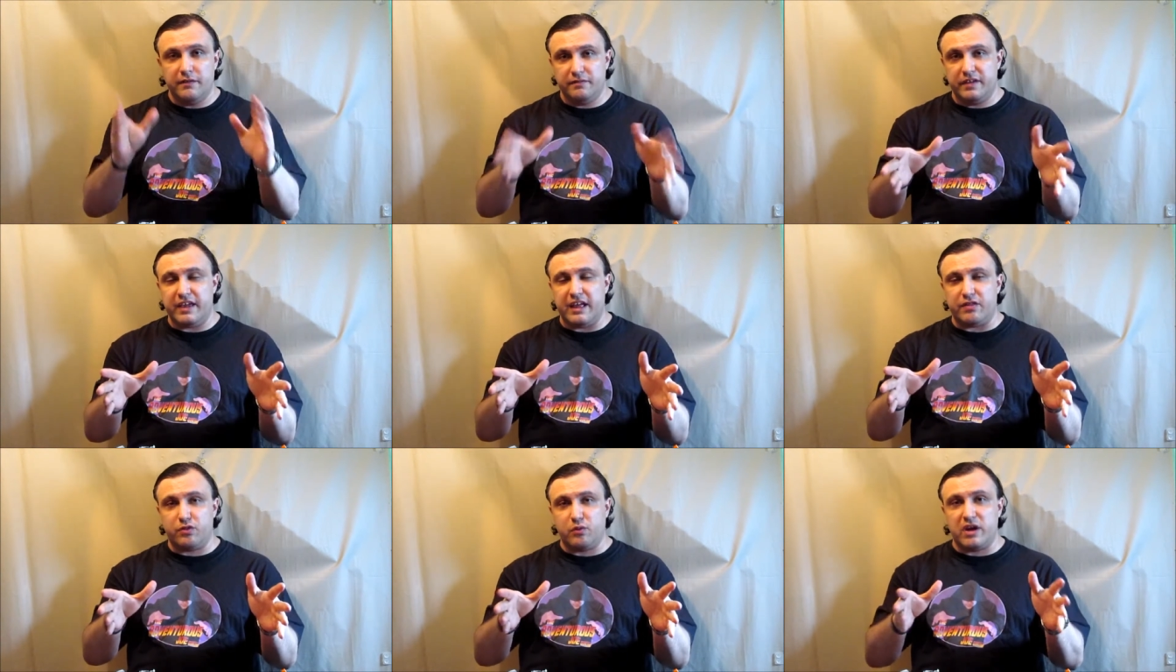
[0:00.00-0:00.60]
to
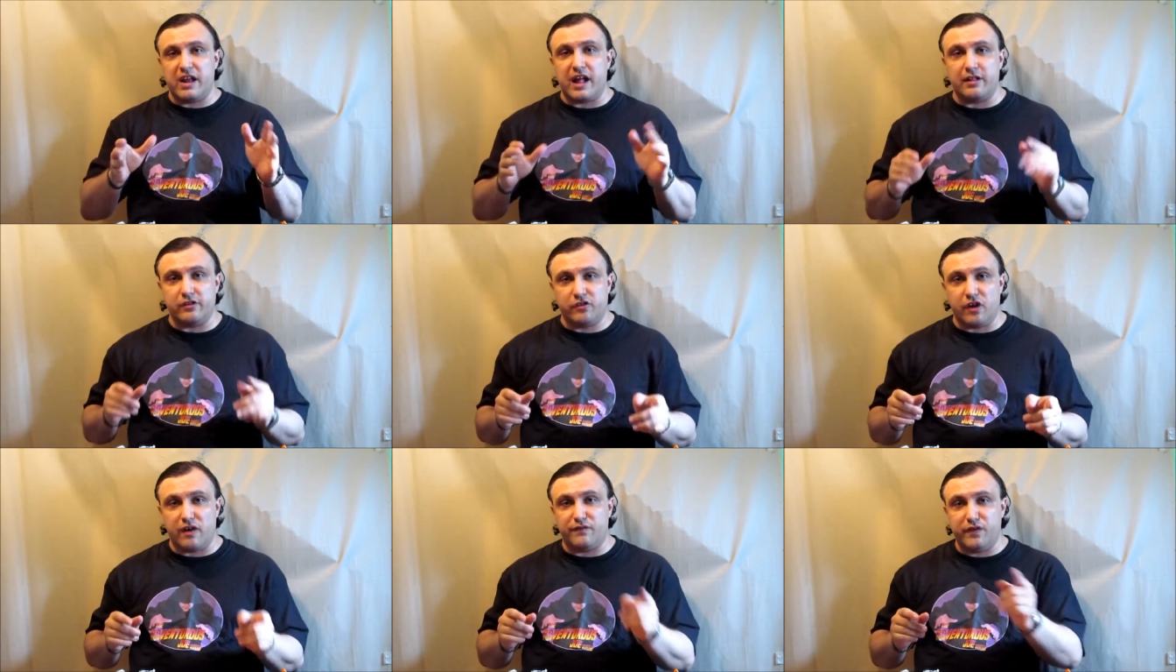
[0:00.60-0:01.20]
get
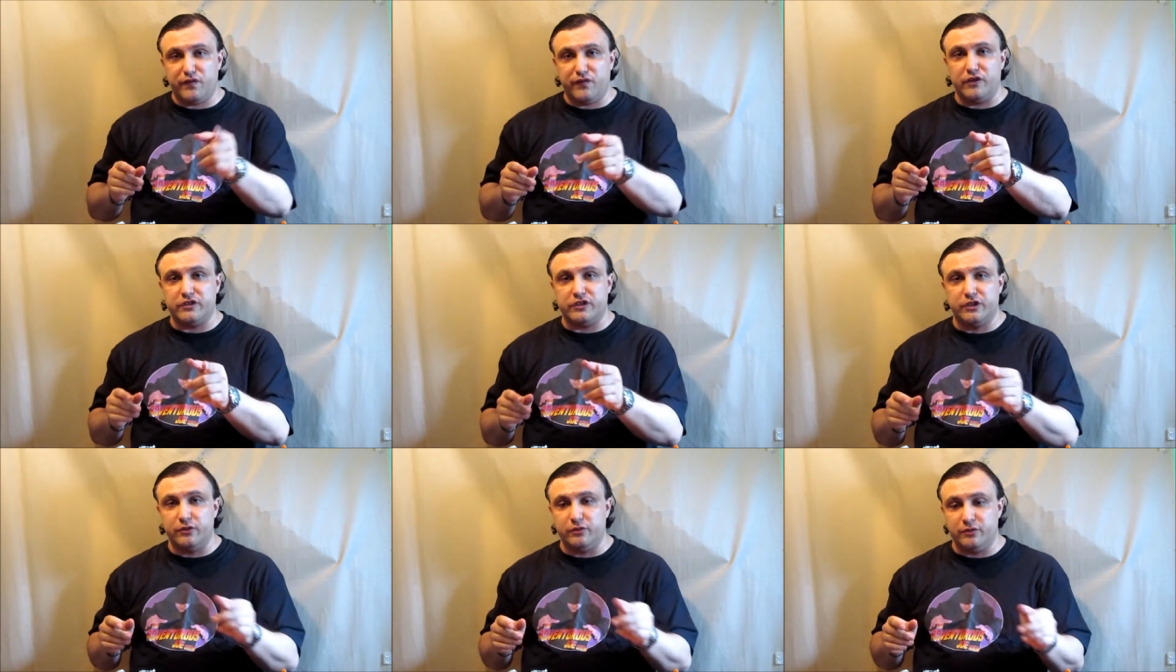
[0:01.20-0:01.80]
$3 off your
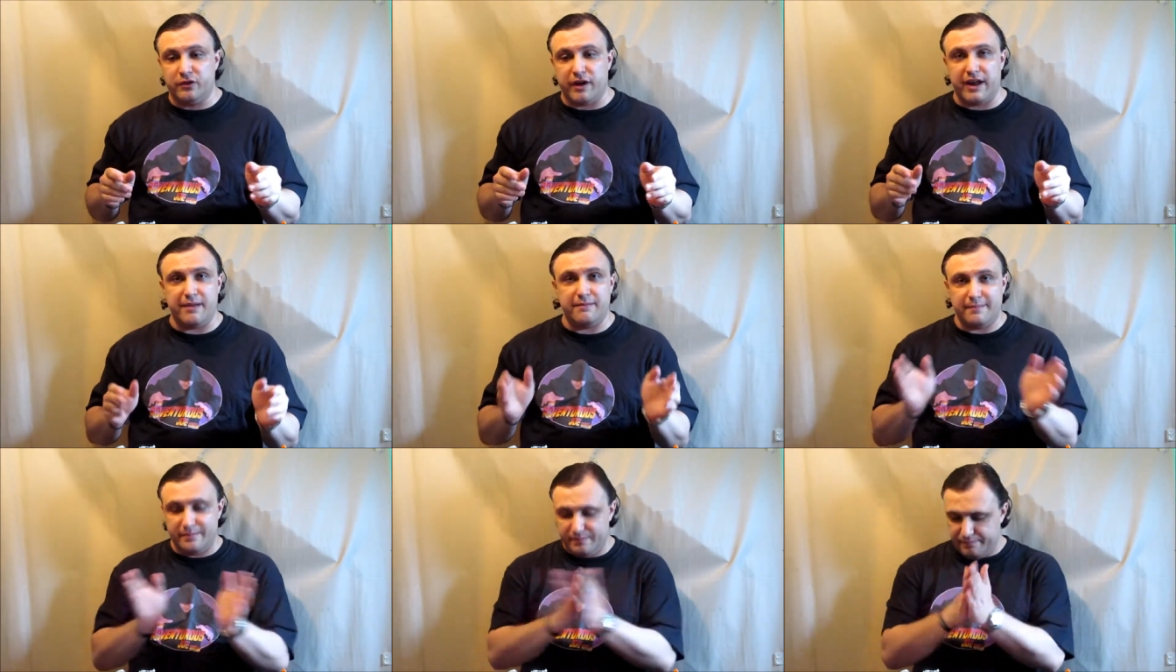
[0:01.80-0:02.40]
first Loot Crate.
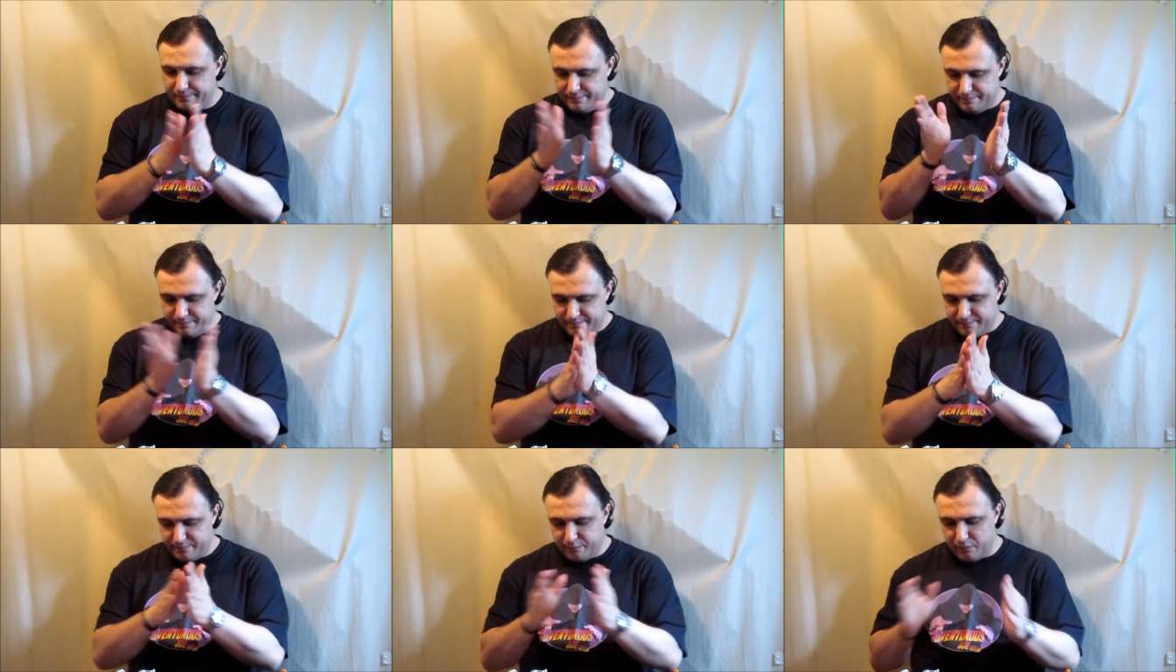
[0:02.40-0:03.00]

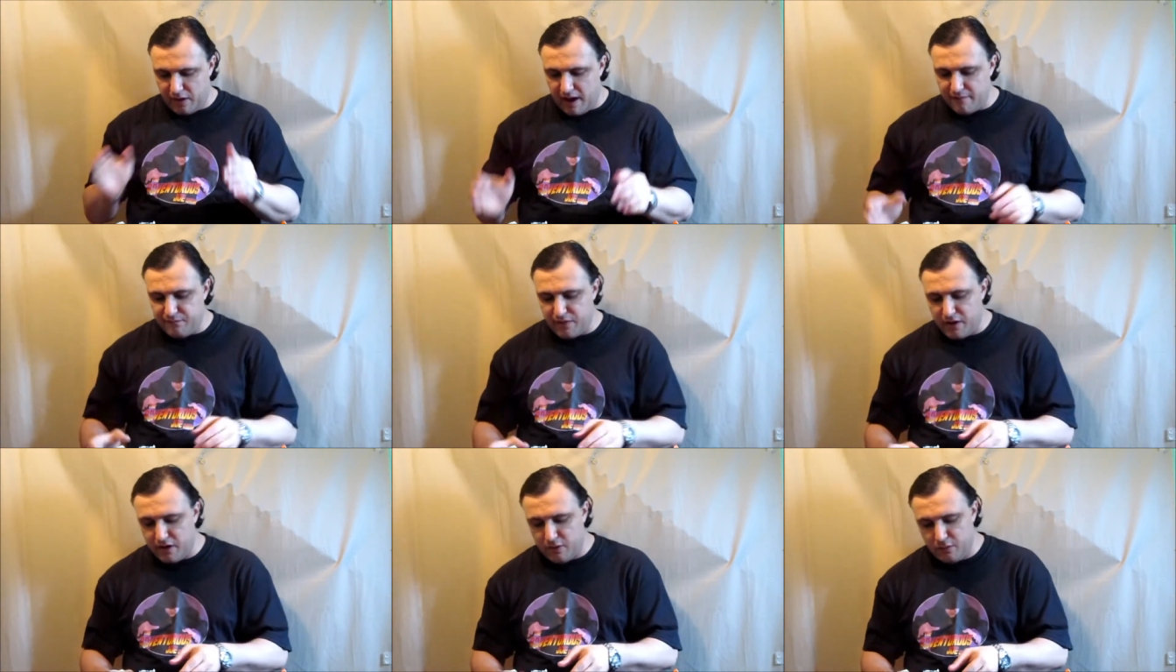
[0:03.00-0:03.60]

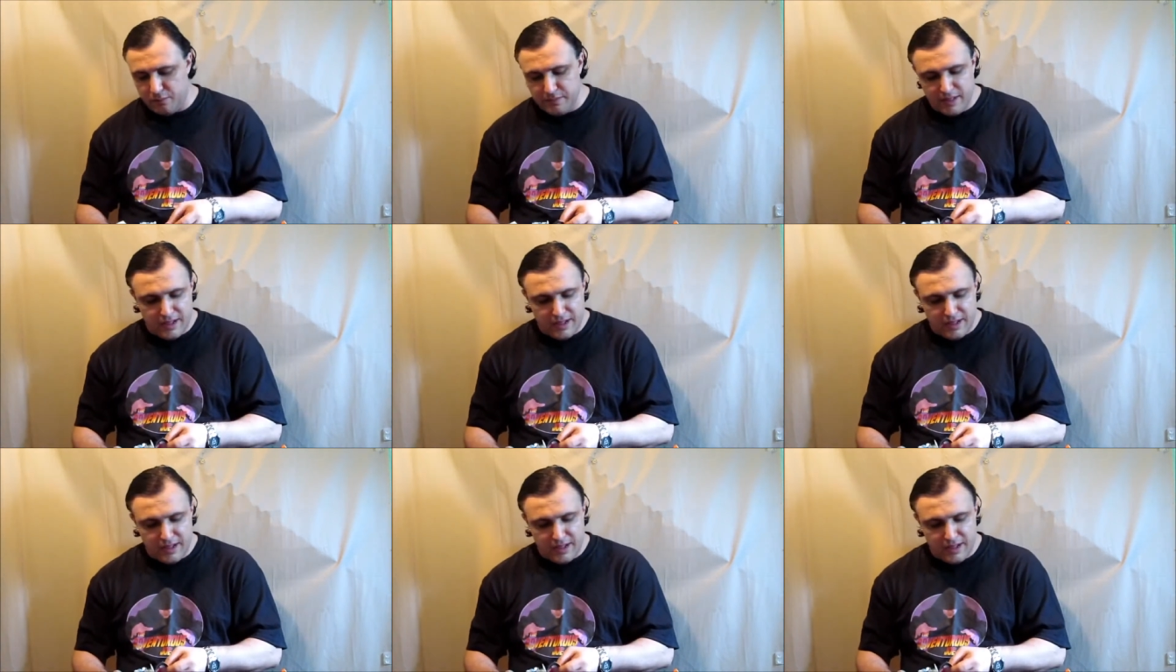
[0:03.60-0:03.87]
Bravo!